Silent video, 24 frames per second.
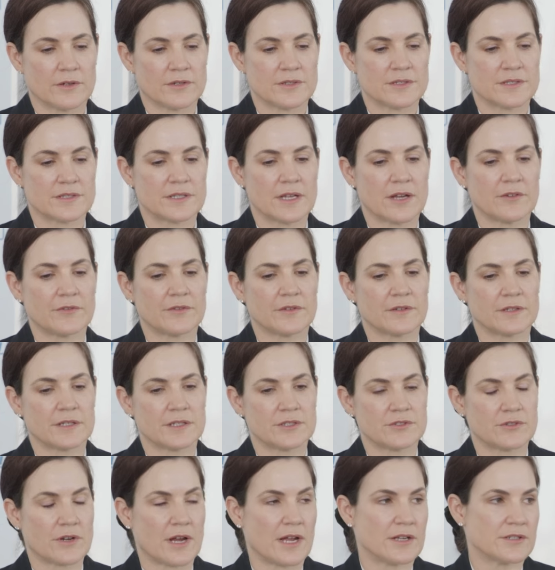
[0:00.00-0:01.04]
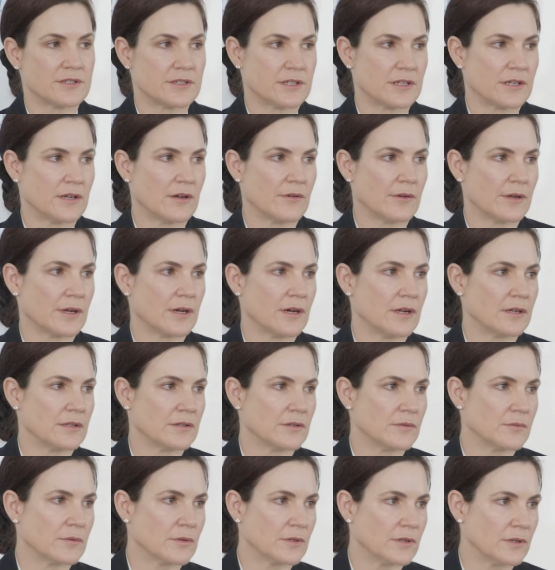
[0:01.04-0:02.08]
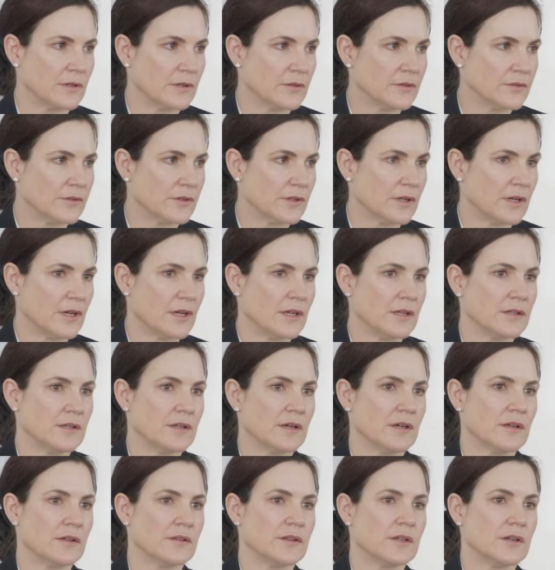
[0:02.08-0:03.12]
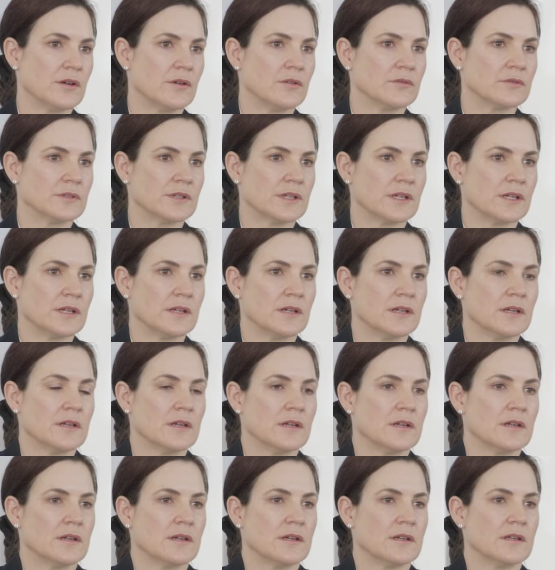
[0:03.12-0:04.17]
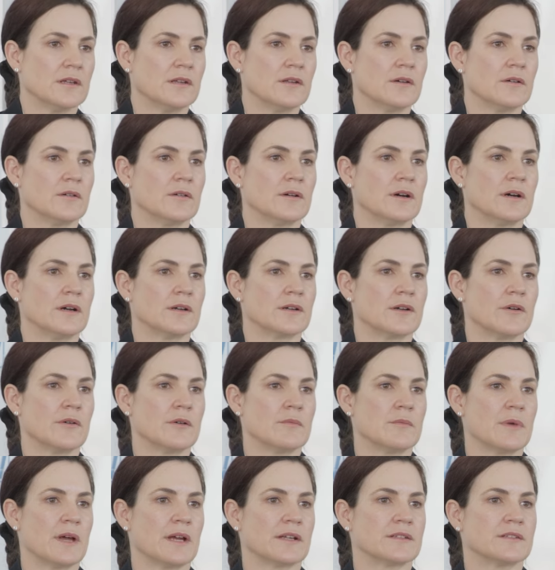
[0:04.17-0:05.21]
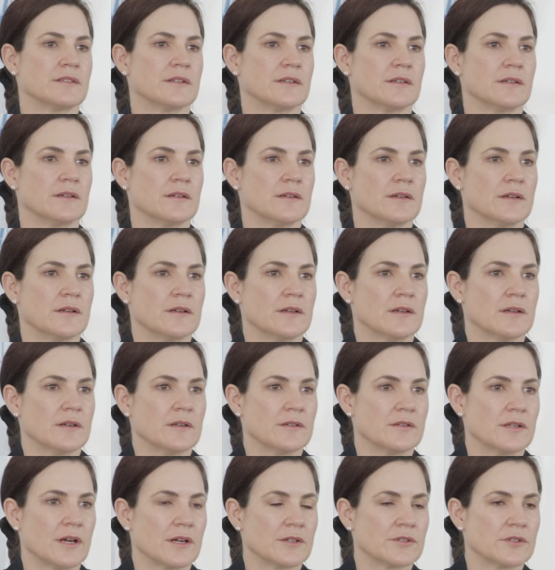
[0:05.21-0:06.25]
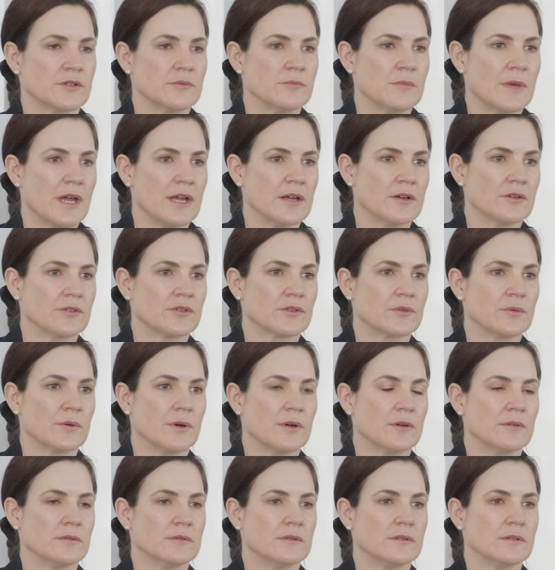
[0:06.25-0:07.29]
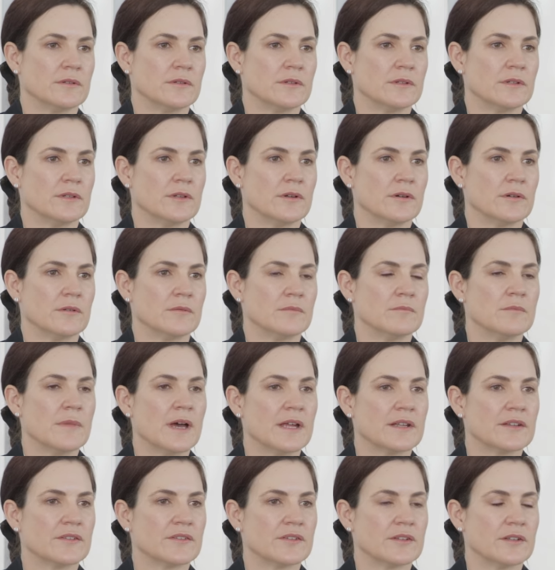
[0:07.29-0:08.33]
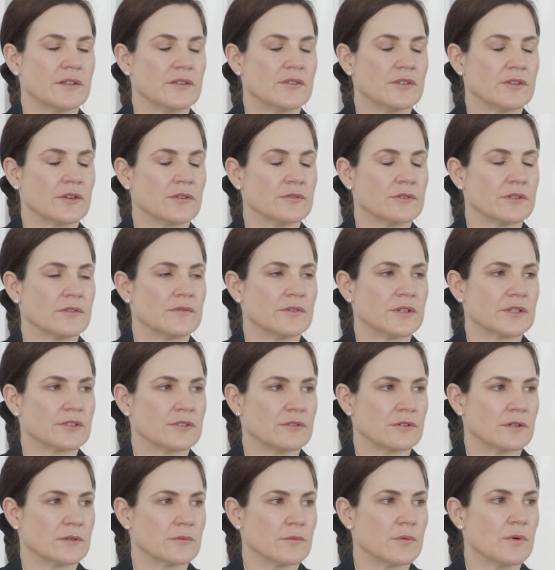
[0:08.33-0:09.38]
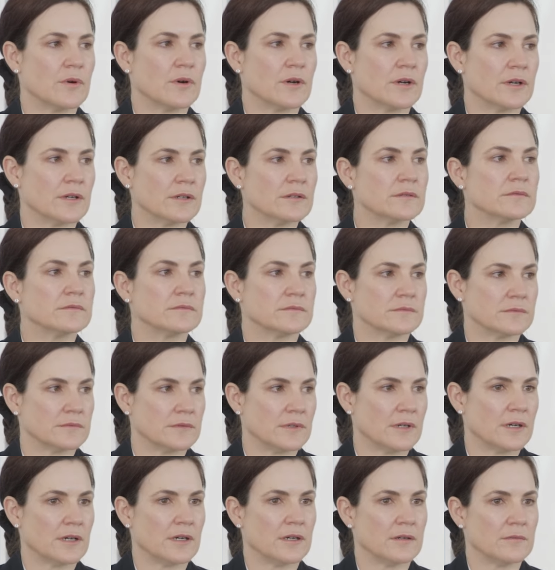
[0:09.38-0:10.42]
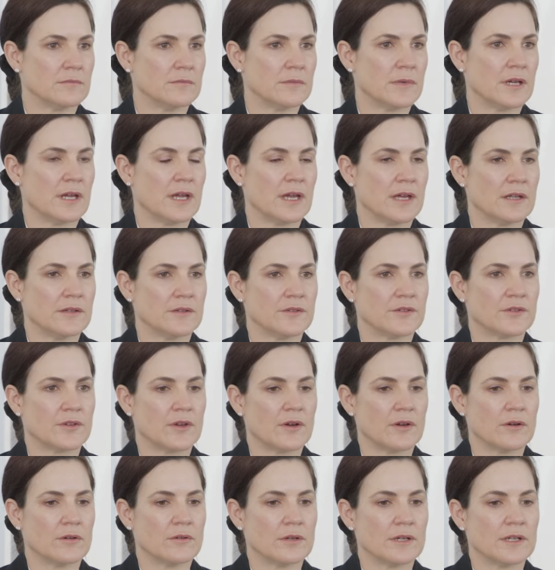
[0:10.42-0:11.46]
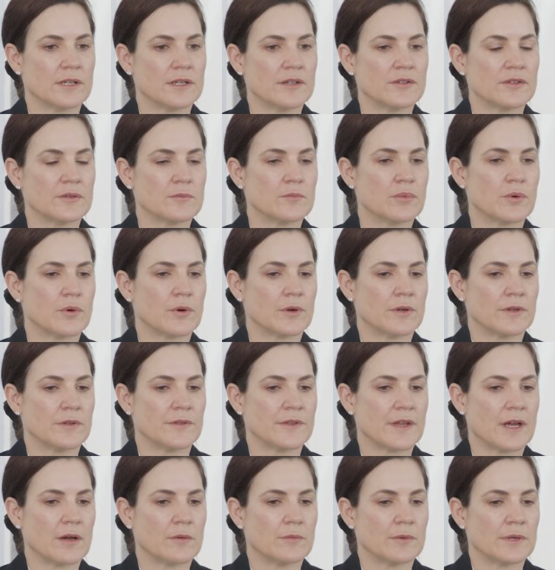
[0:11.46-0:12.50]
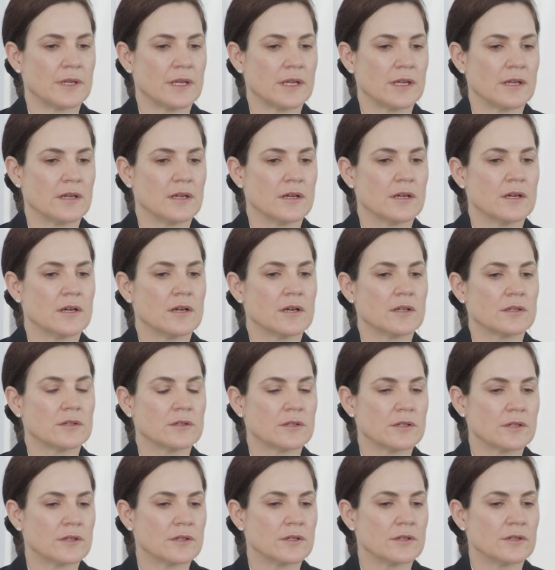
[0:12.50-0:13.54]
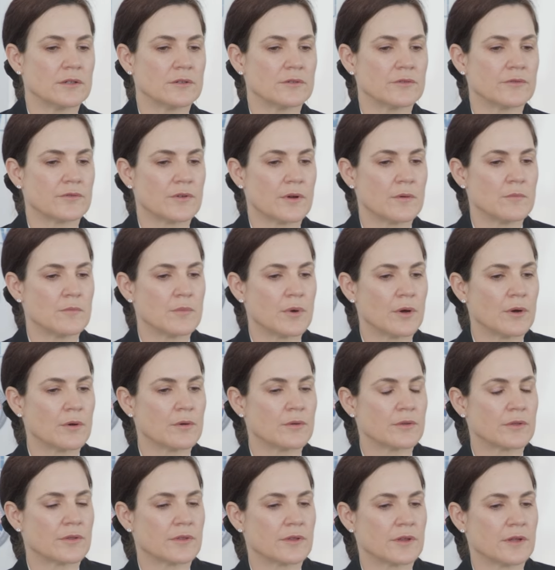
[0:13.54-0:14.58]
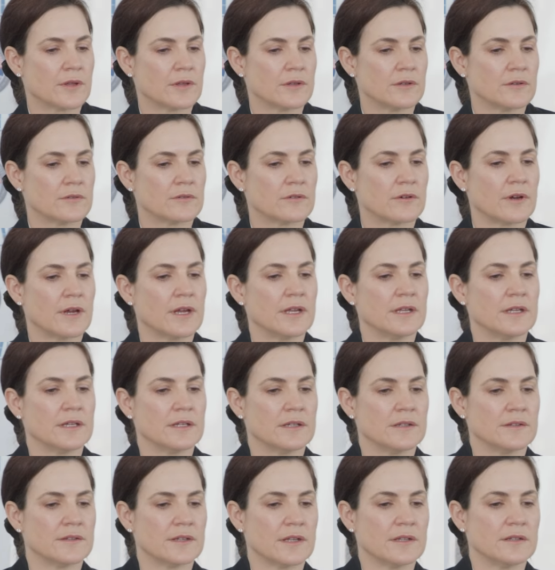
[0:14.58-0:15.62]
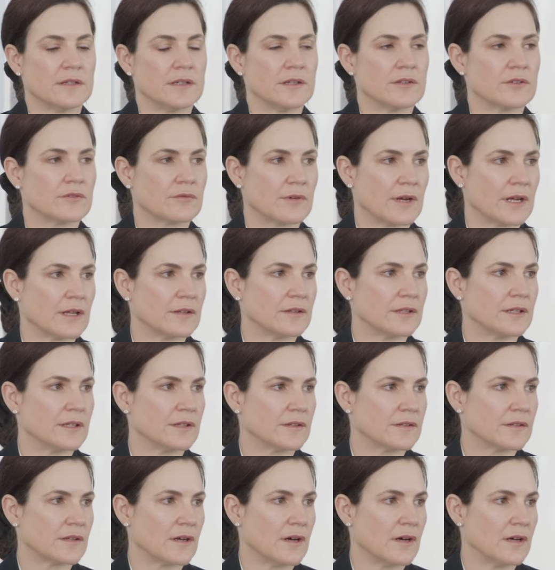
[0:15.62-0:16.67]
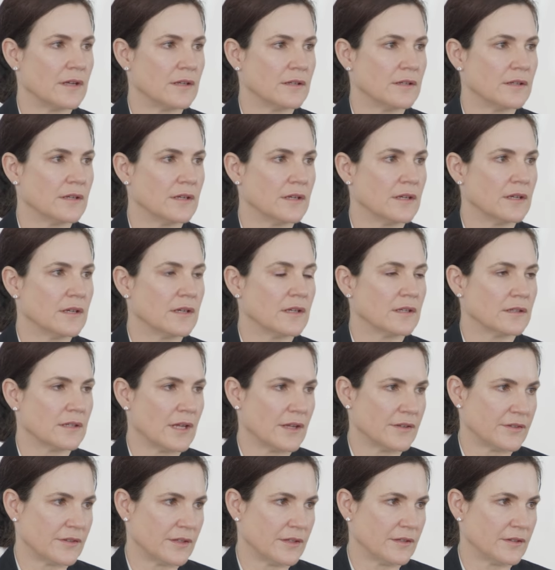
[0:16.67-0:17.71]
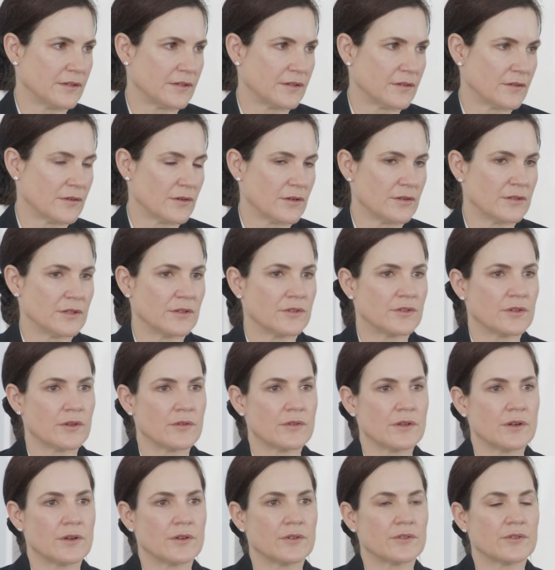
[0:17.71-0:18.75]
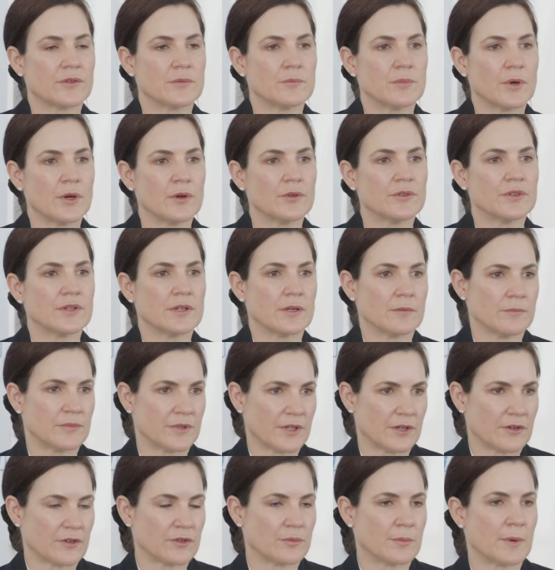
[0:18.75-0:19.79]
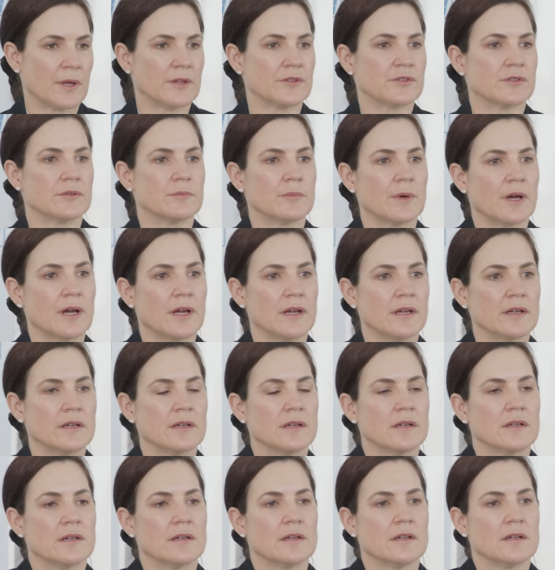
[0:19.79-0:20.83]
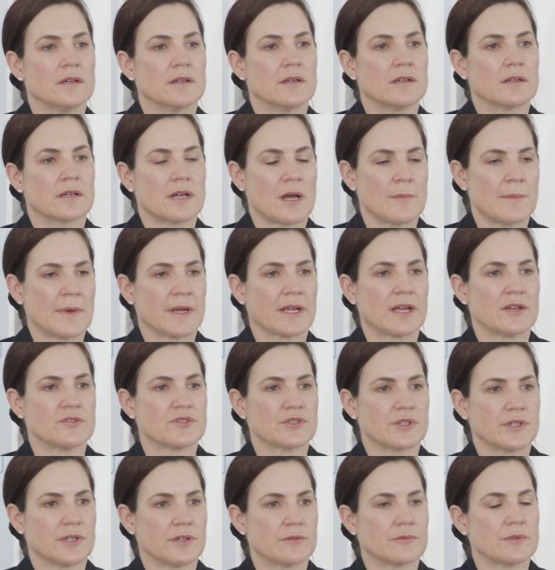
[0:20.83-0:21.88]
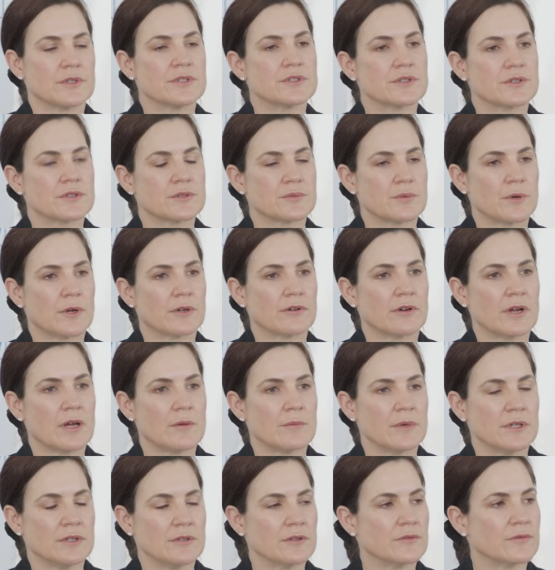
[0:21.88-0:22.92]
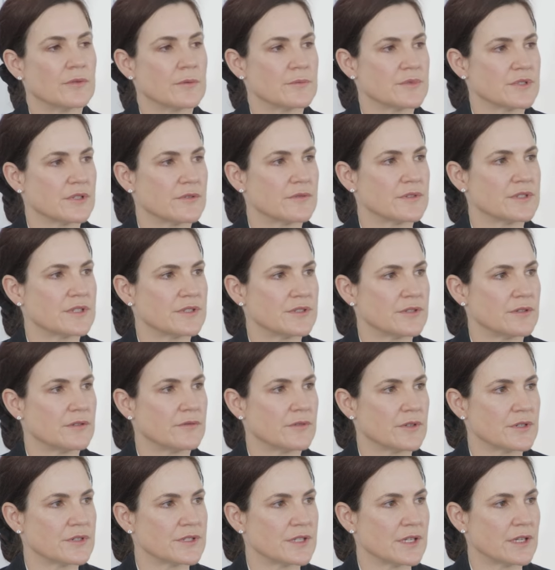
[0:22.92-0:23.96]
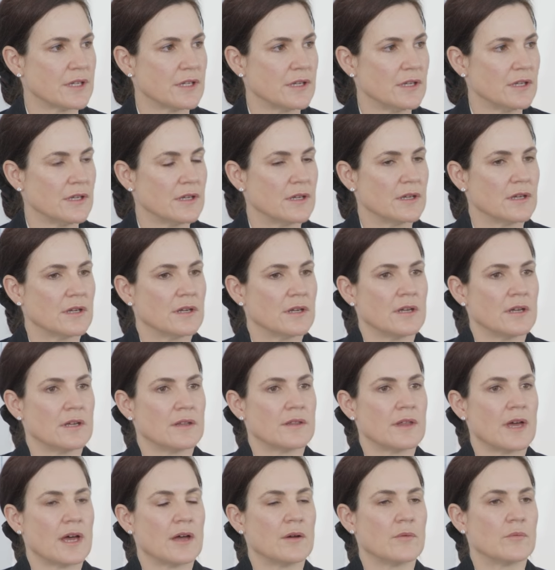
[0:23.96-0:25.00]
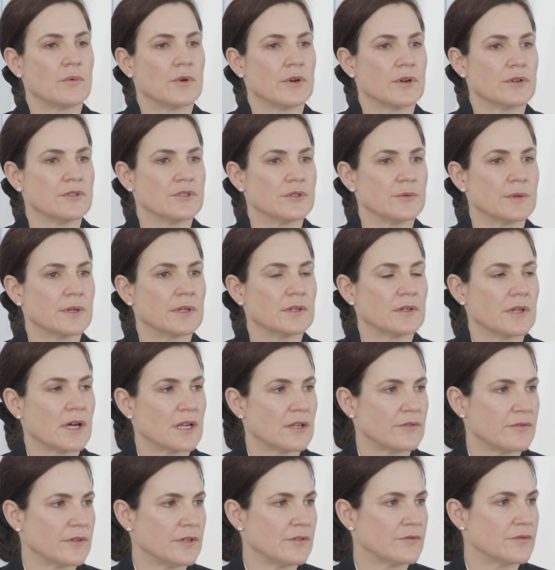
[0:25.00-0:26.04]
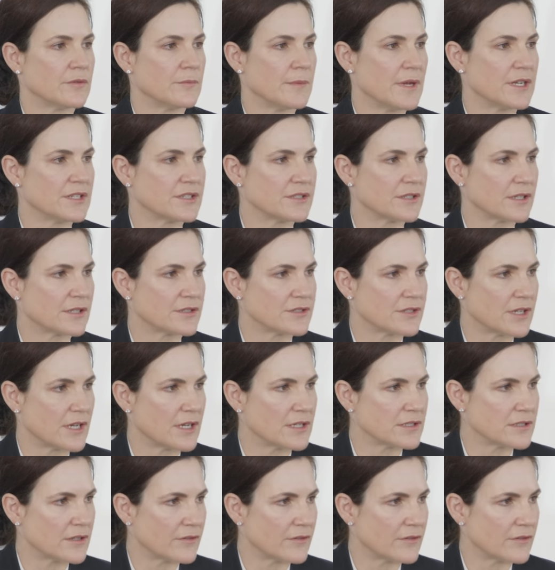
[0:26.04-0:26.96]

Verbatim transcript: There's definitely tragedy going on in the world, and uh, the only, you know, uh, going back to Dr. Mayo's quote, you know, medicine is the only victor in war. Um, and so it is important that we learn from both the Ukrainians and the Israelis on lessons learned. And so there's symposiums that are sponsored by Combat Casualty Care Research Program and Uniform Services University that we're doing a lot of information exchange.